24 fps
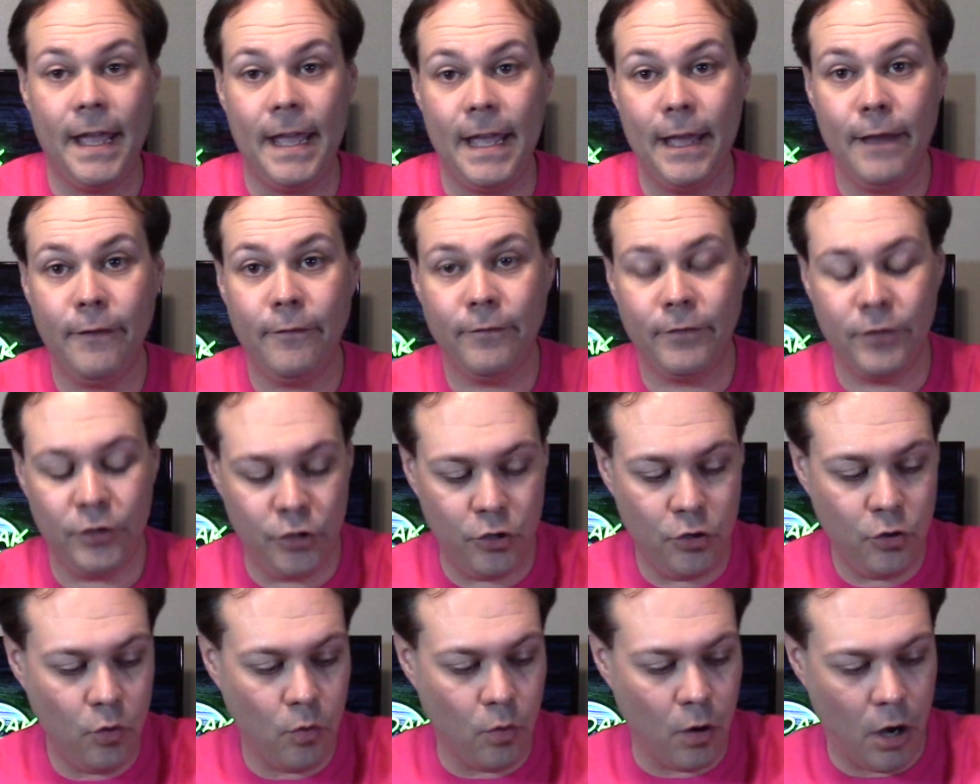If
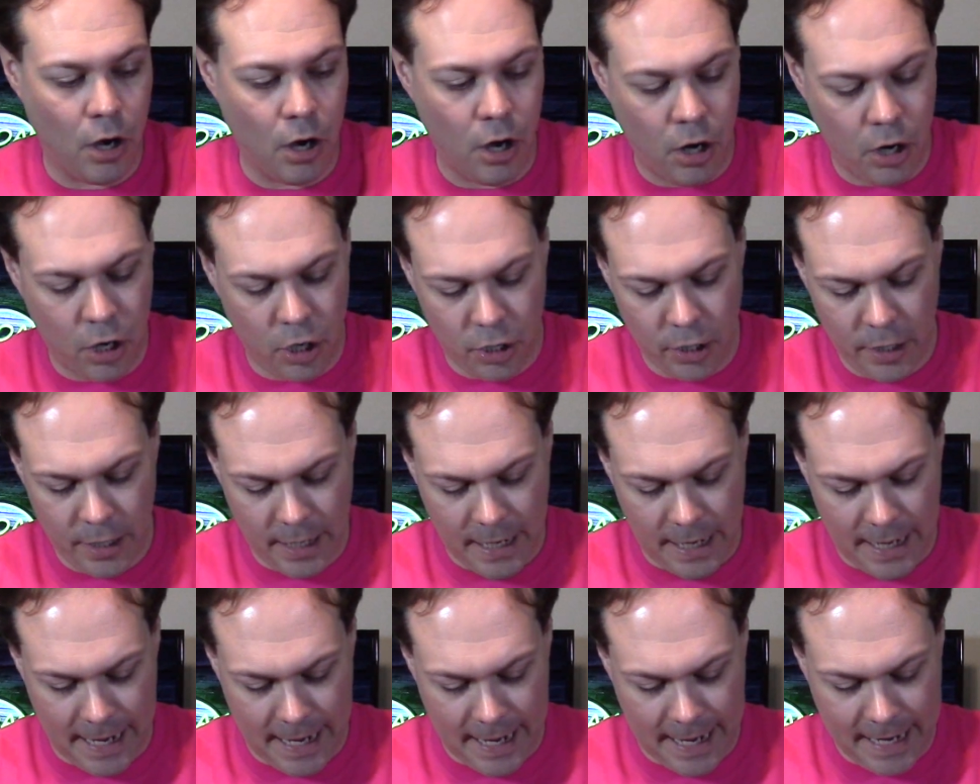you are
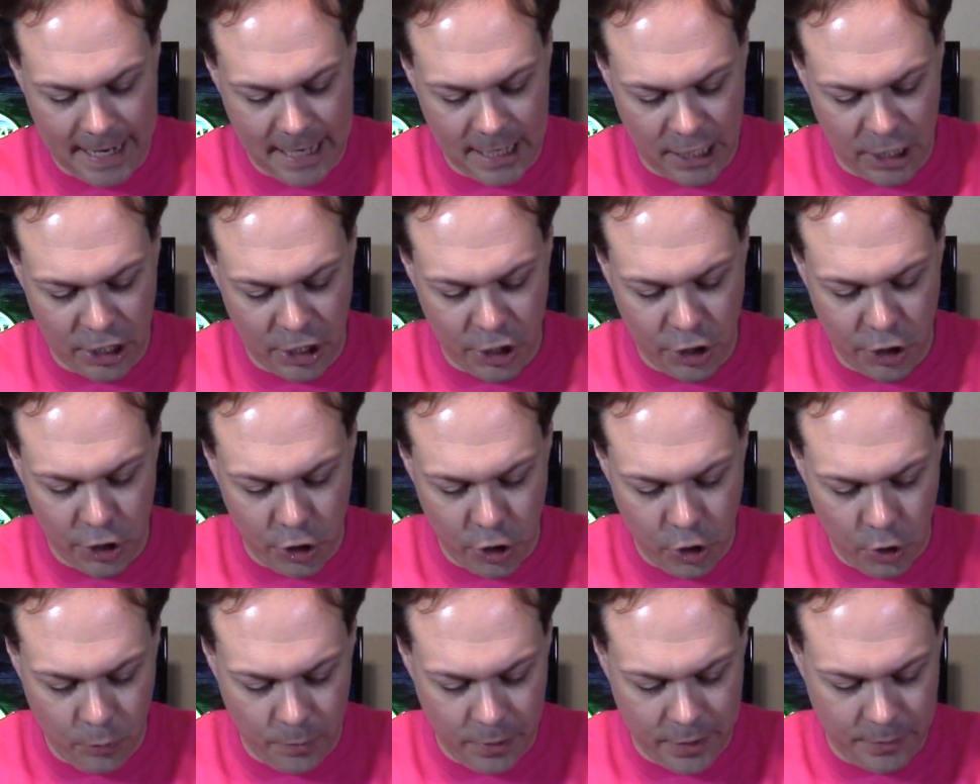a
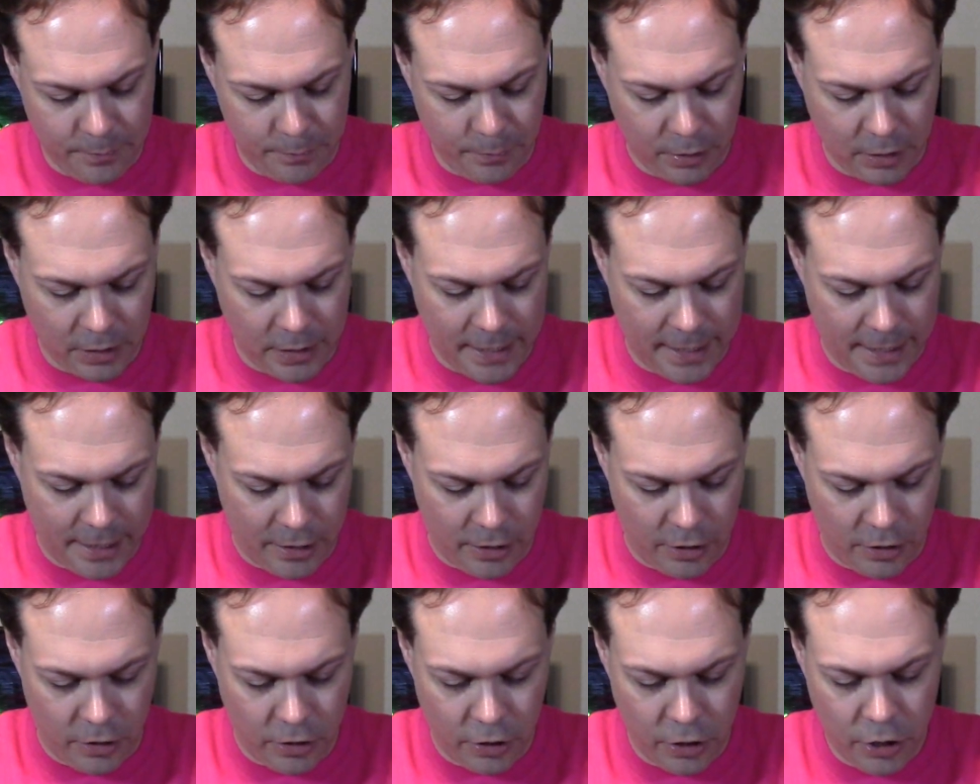human
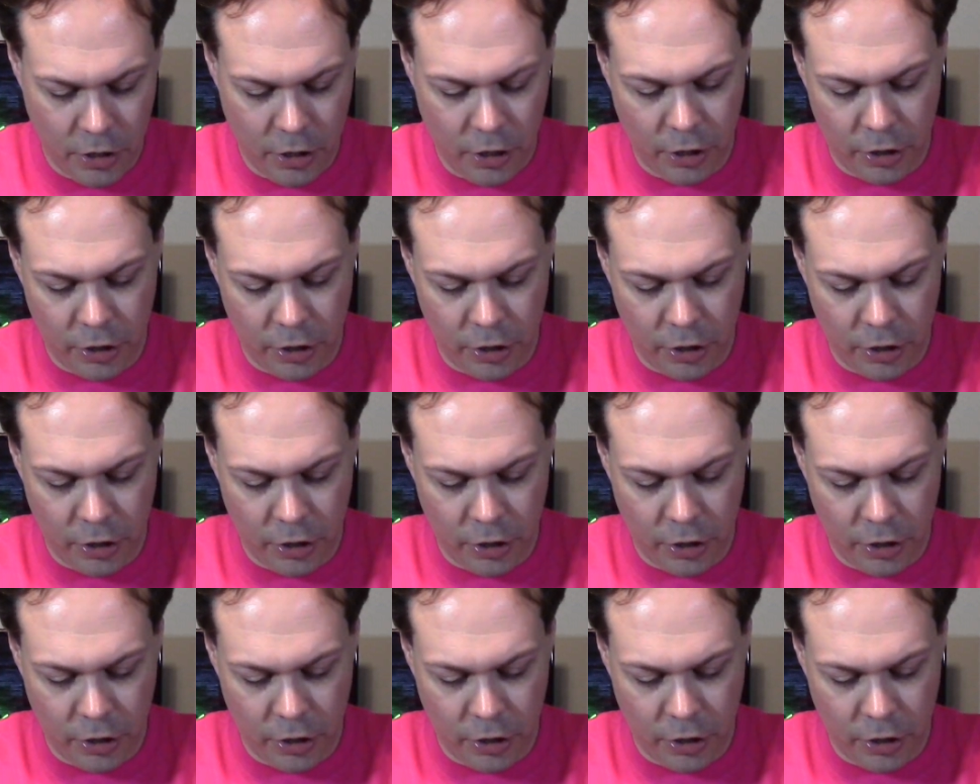player,